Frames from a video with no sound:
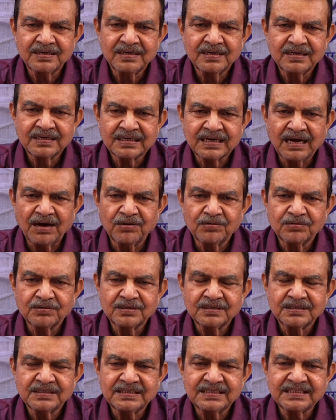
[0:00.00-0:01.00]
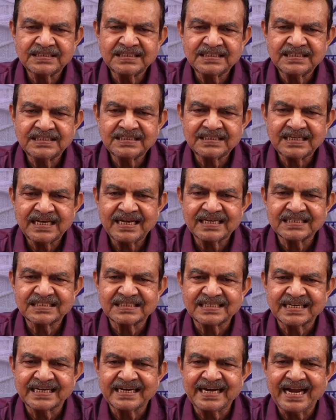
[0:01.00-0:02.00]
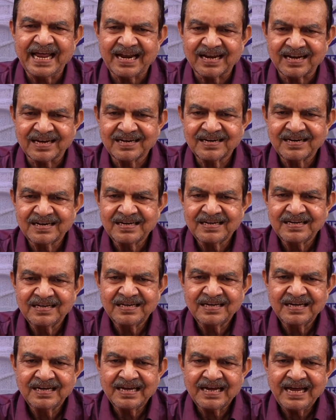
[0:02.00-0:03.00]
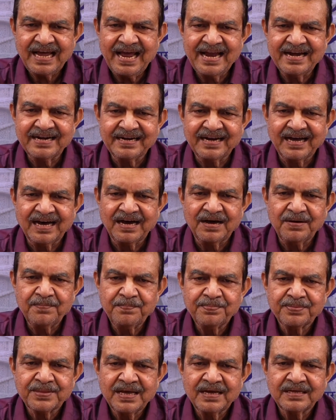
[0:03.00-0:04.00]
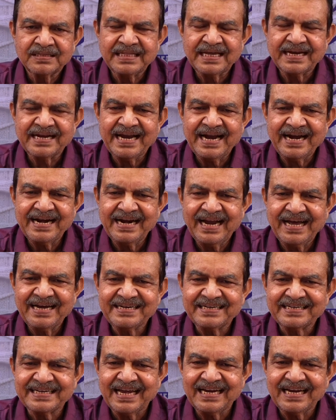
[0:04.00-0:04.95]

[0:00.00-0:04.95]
Now this is a signal. And the red light